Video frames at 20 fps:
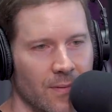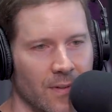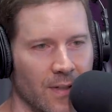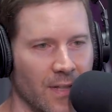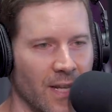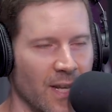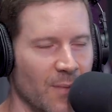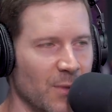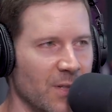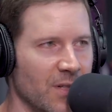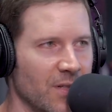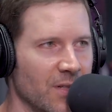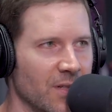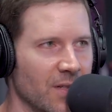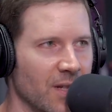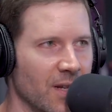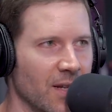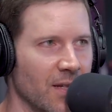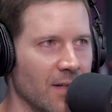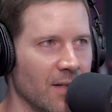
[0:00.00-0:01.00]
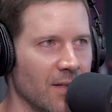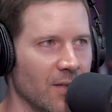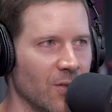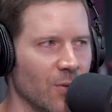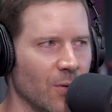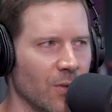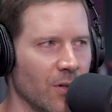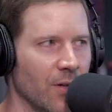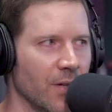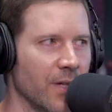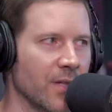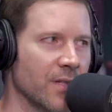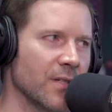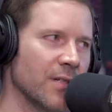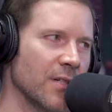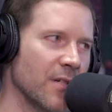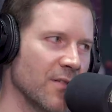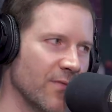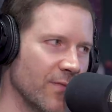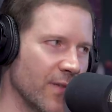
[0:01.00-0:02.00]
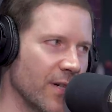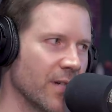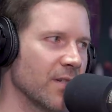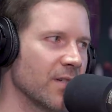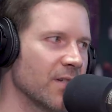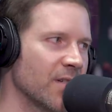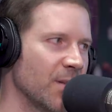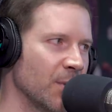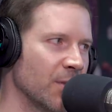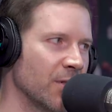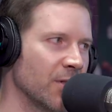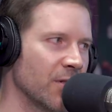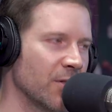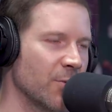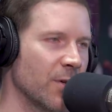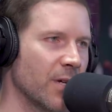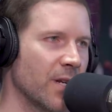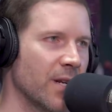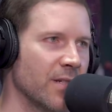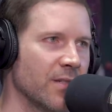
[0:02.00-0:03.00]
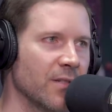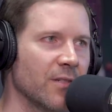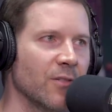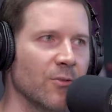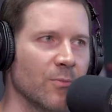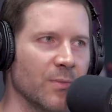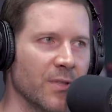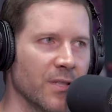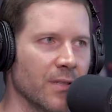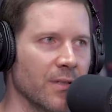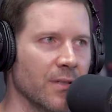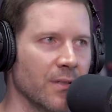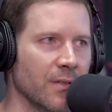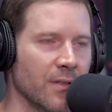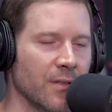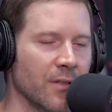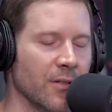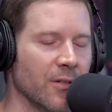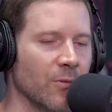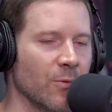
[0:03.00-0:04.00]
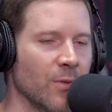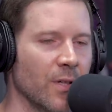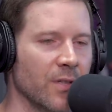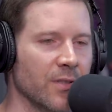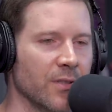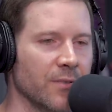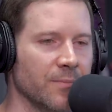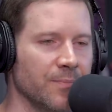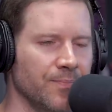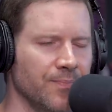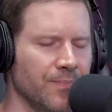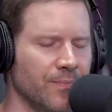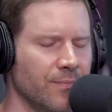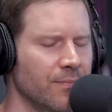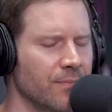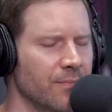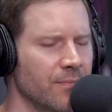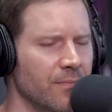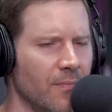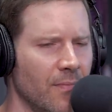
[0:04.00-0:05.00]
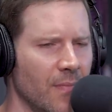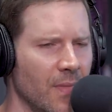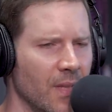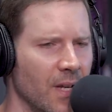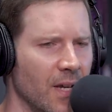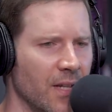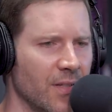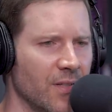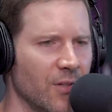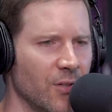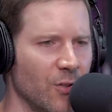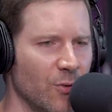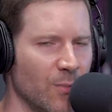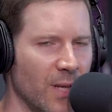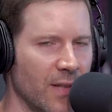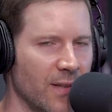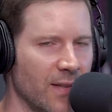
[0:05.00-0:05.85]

naming his set and doing yeah. all that stuff. Very similar to what Ice Cube did. You know, it wasn't Ice Cube, I